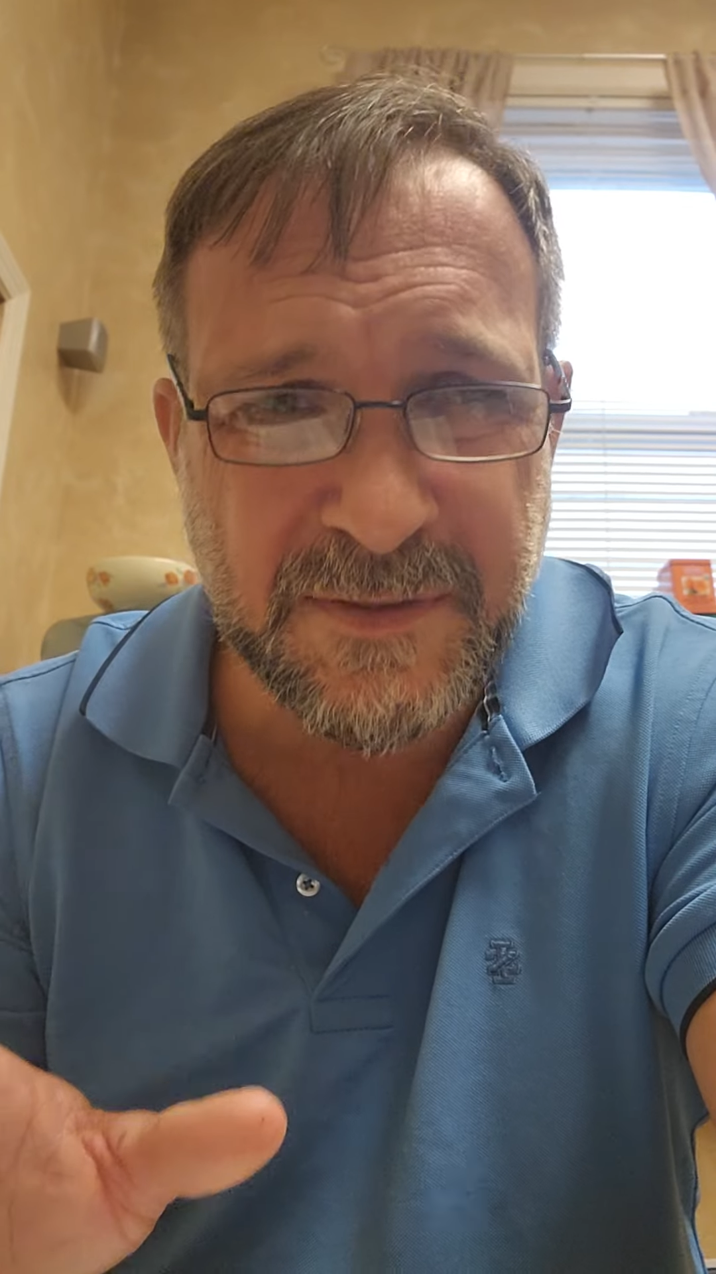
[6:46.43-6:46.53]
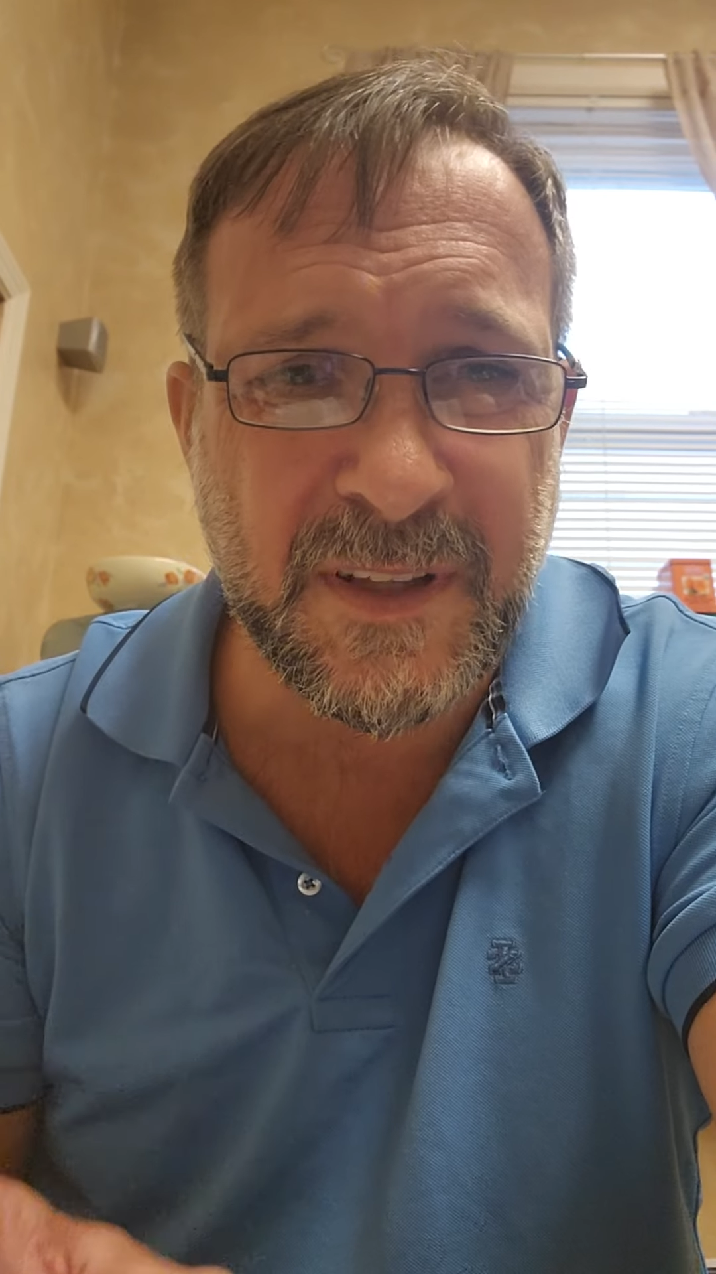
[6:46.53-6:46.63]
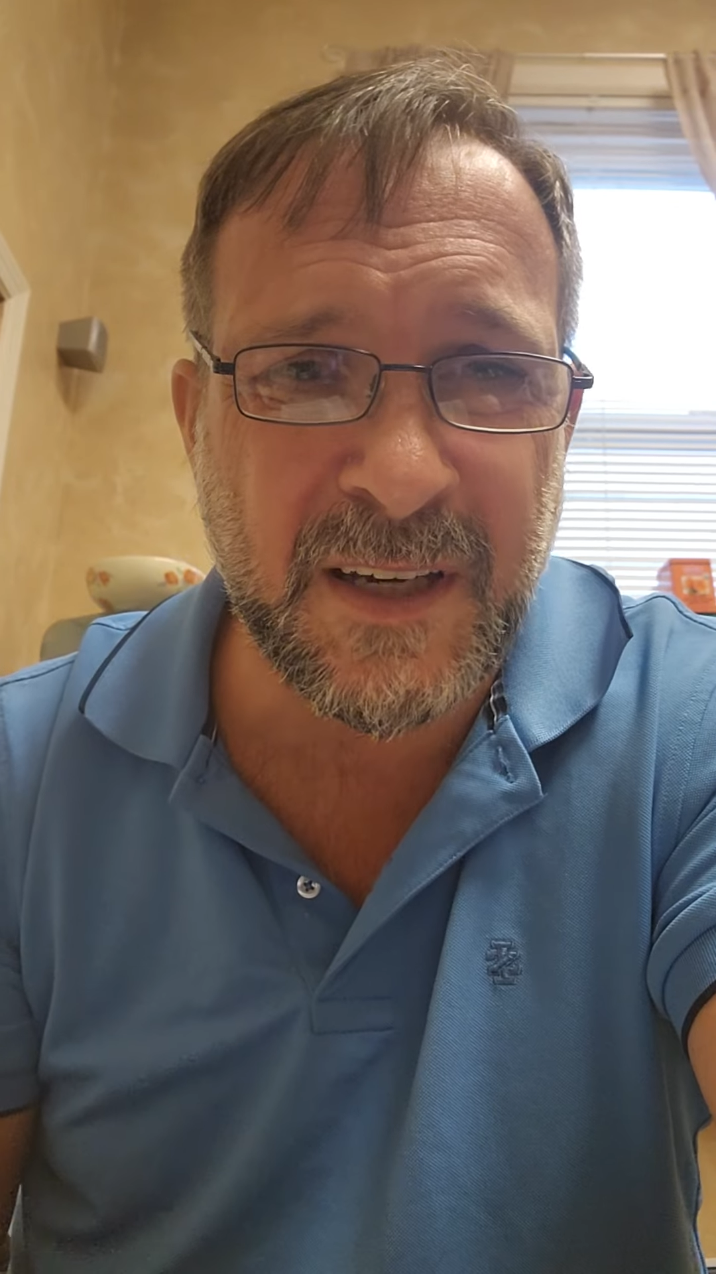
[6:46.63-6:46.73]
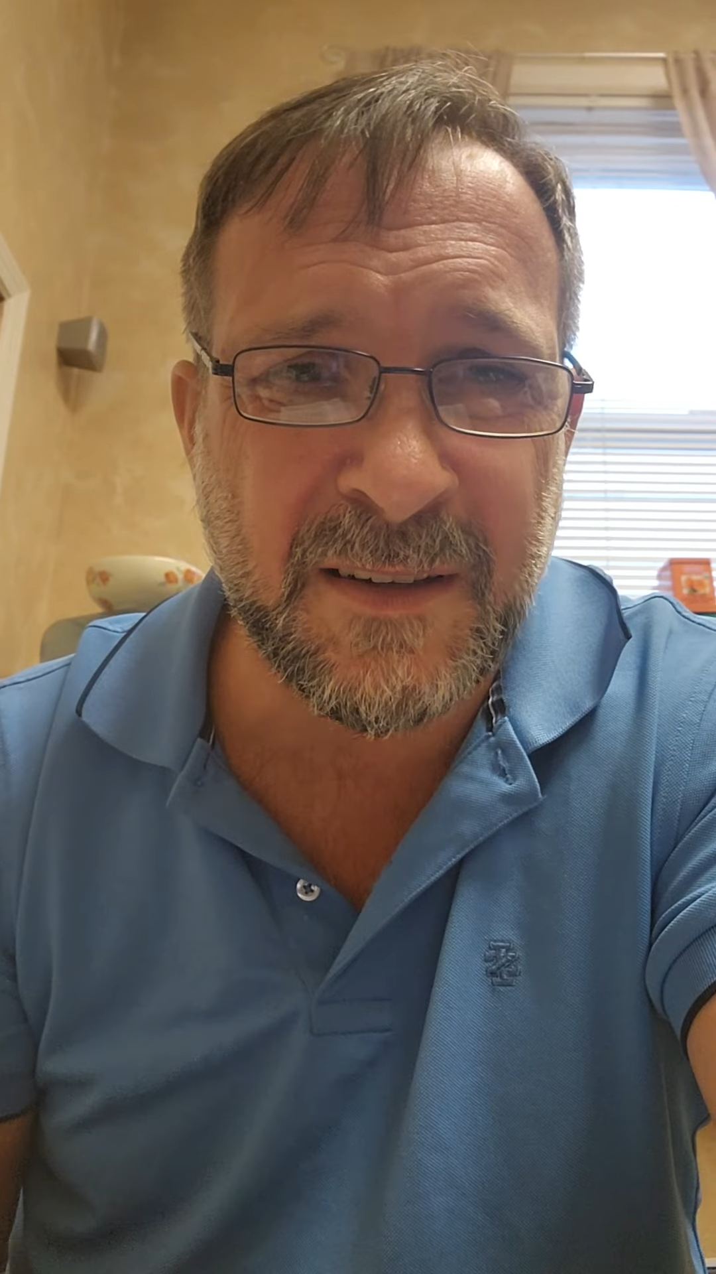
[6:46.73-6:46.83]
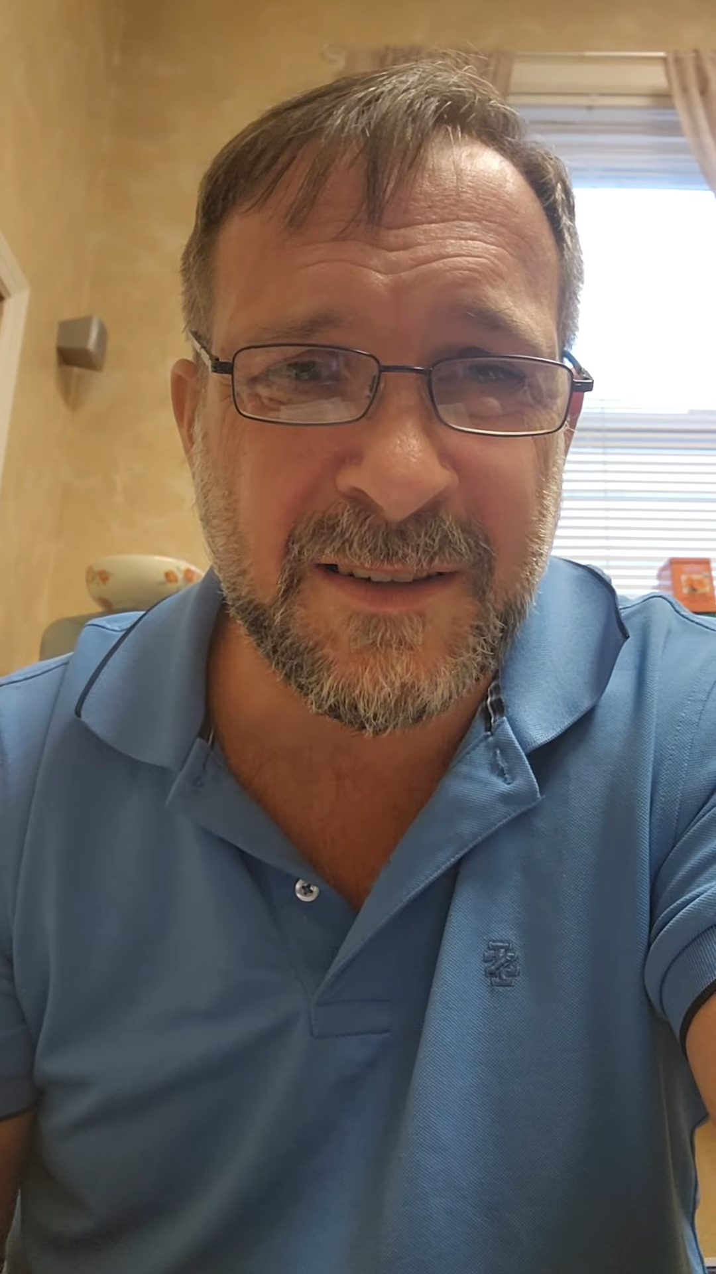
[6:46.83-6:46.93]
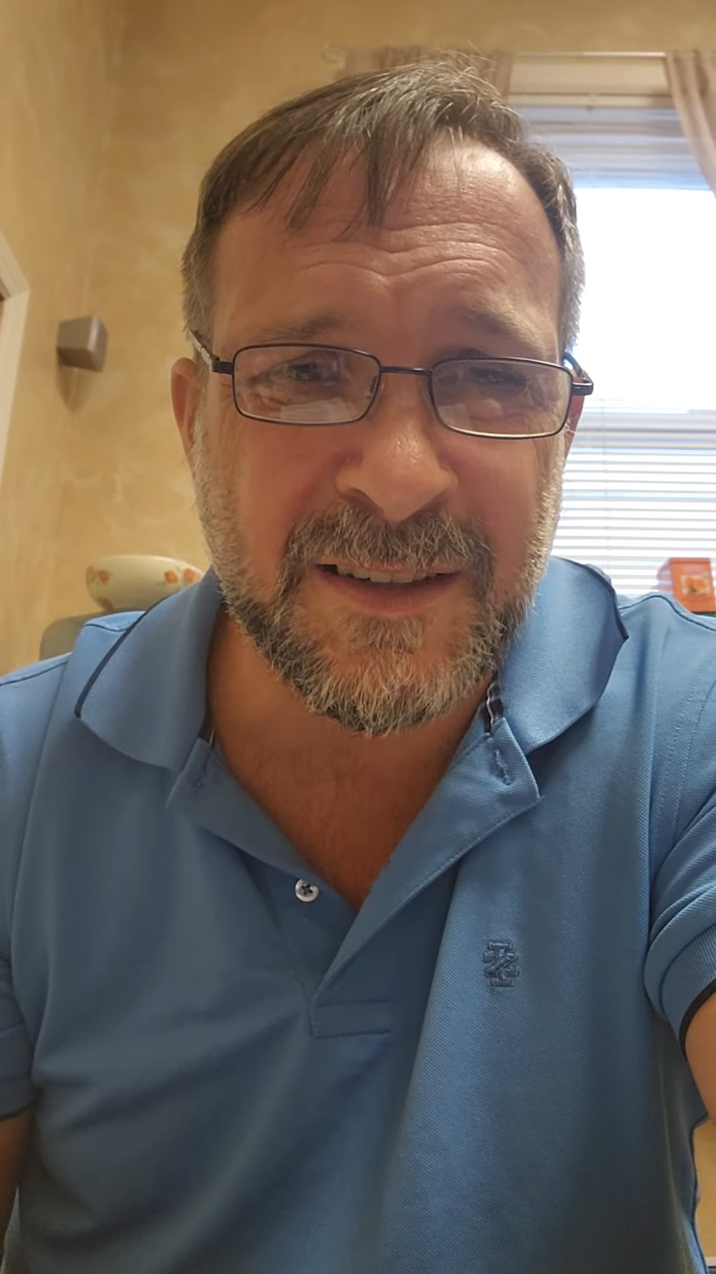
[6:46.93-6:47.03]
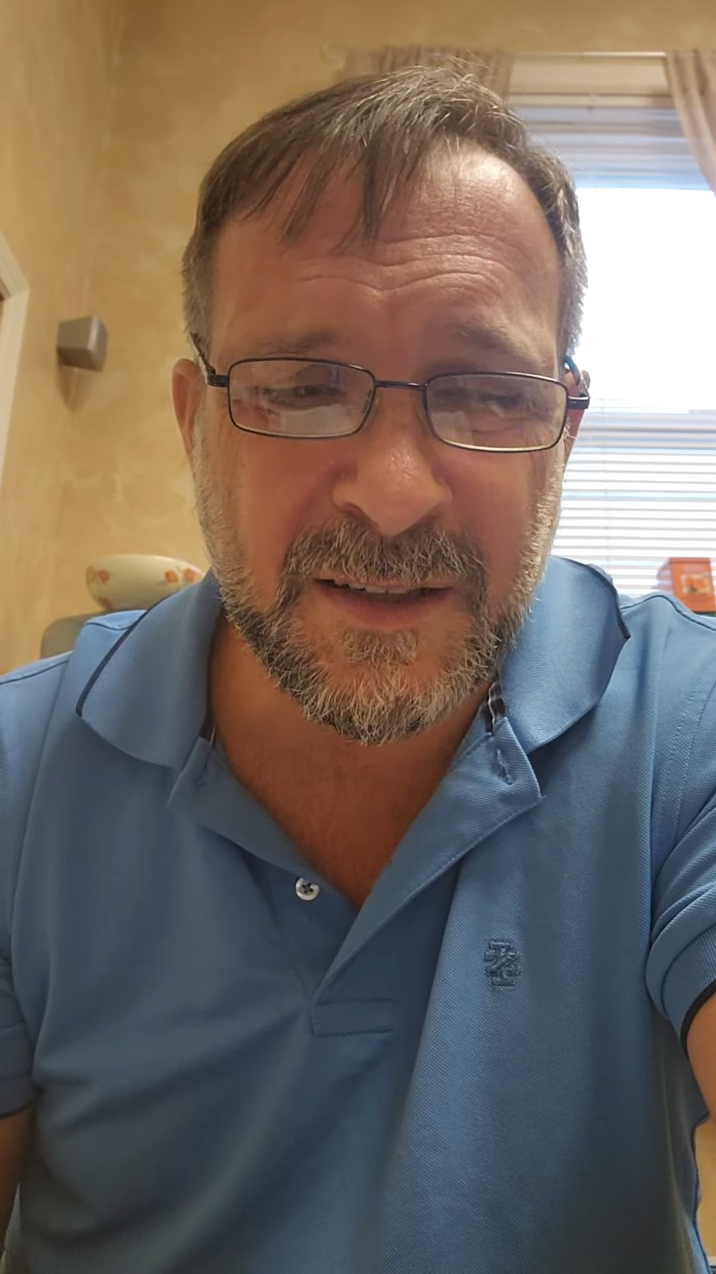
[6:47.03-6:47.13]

for that.